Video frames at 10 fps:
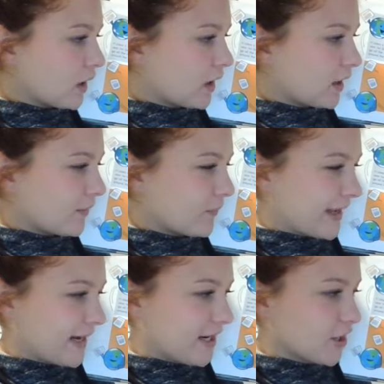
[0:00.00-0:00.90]
a
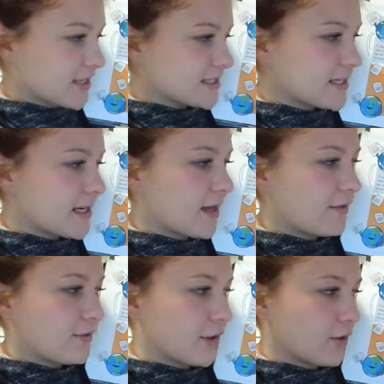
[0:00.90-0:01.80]
waning crescent, a
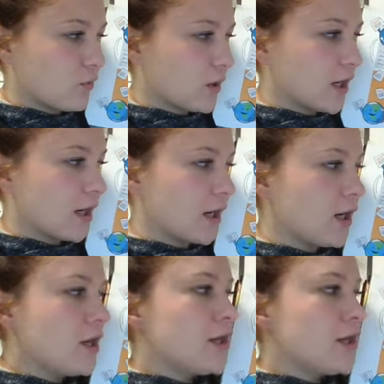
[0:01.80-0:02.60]
third quarter.